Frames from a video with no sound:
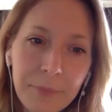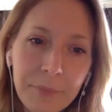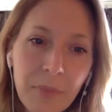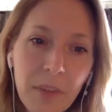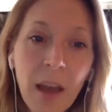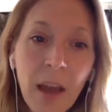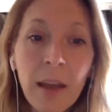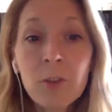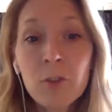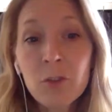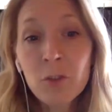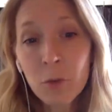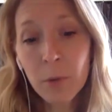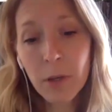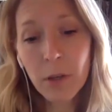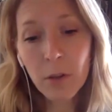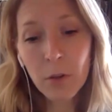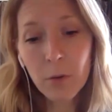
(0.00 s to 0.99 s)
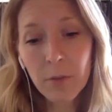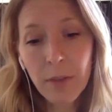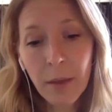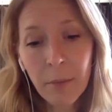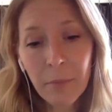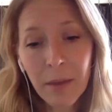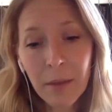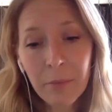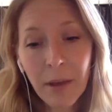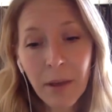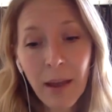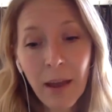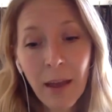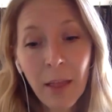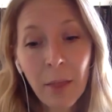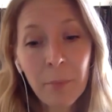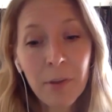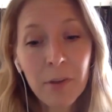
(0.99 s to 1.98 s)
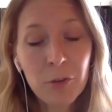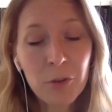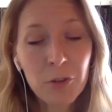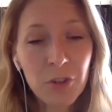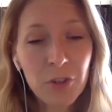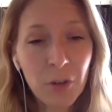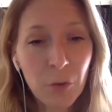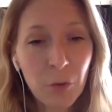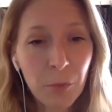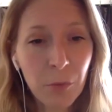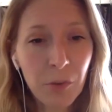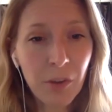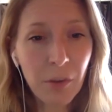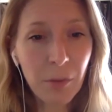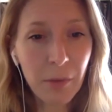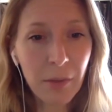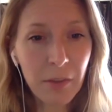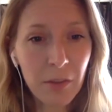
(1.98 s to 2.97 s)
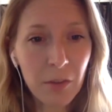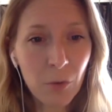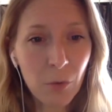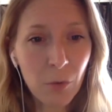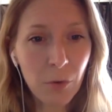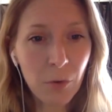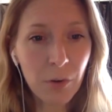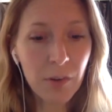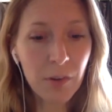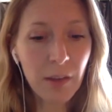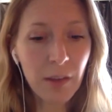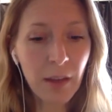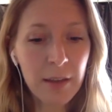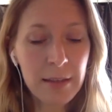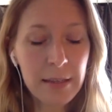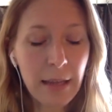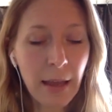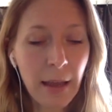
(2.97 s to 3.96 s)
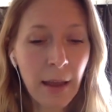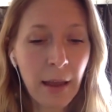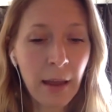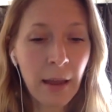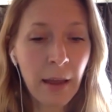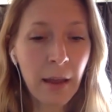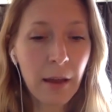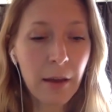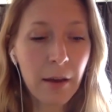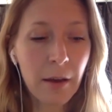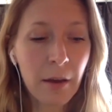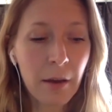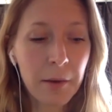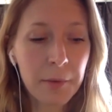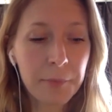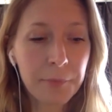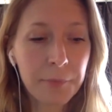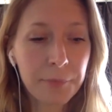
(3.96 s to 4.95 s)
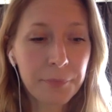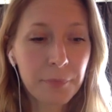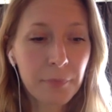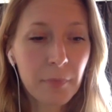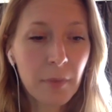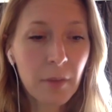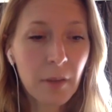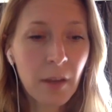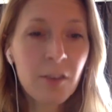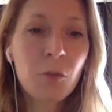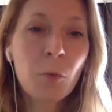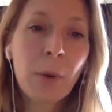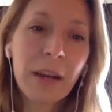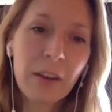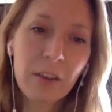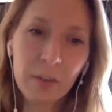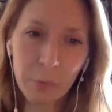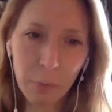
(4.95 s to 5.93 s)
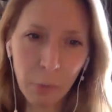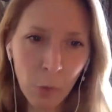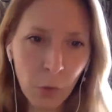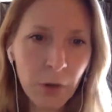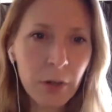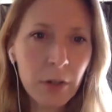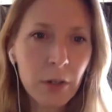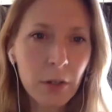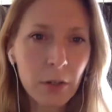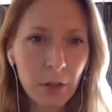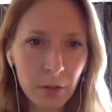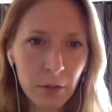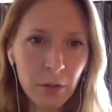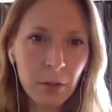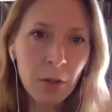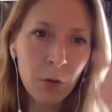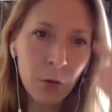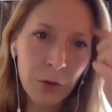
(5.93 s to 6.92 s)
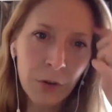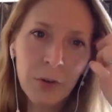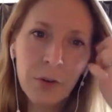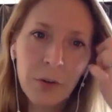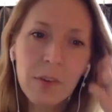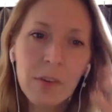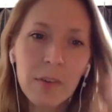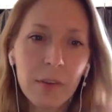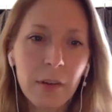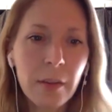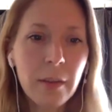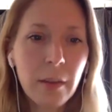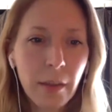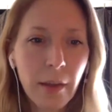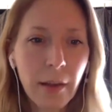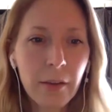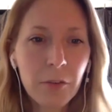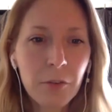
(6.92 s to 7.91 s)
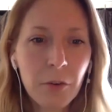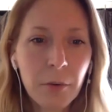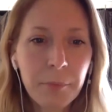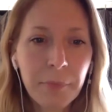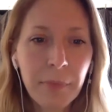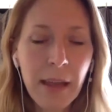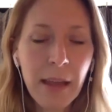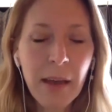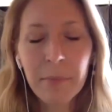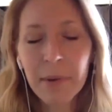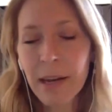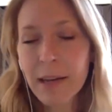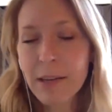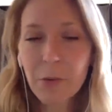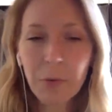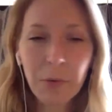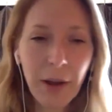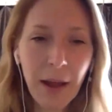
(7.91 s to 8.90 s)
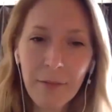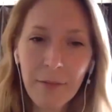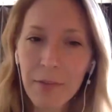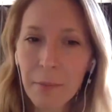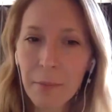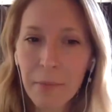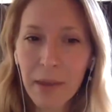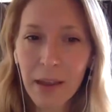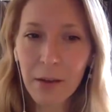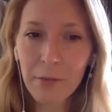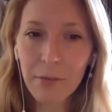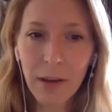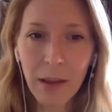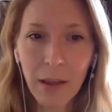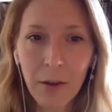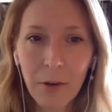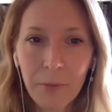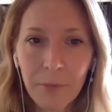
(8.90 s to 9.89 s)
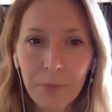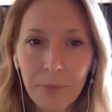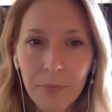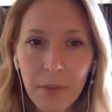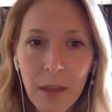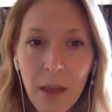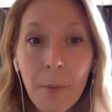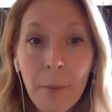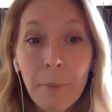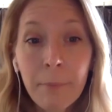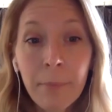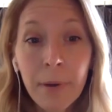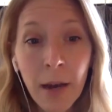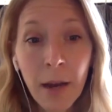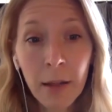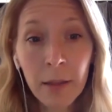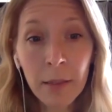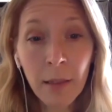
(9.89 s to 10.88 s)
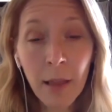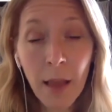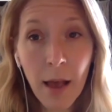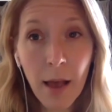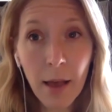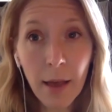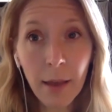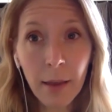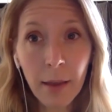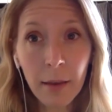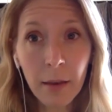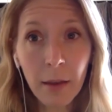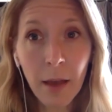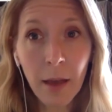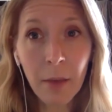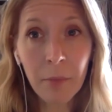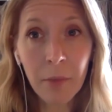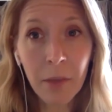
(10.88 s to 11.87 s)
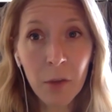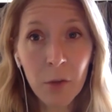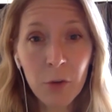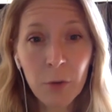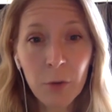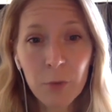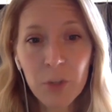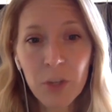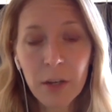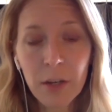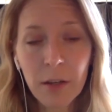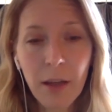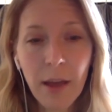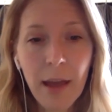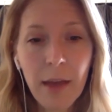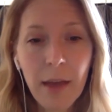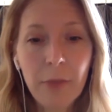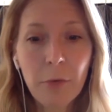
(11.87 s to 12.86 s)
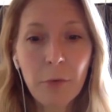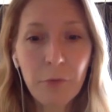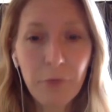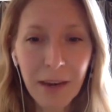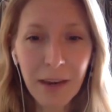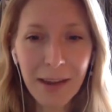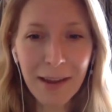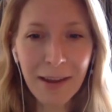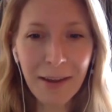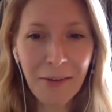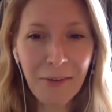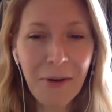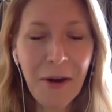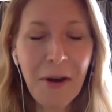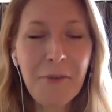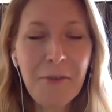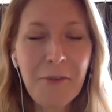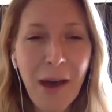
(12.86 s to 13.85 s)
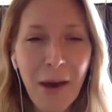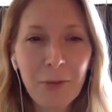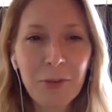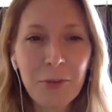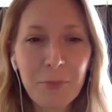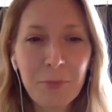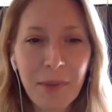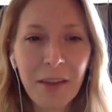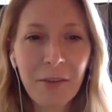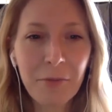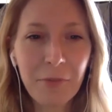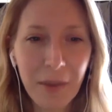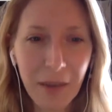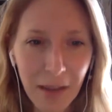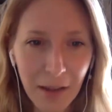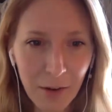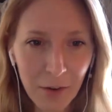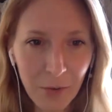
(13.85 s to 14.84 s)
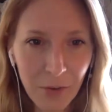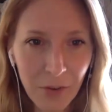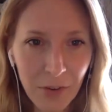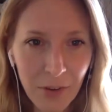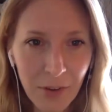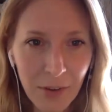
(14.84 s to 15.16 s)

I do include them in my elementary general music methods course as a, um, as a way to support learners in the classroom, but I don't have them make a video. But online on my YouTube channel, I have a video of how to make videos.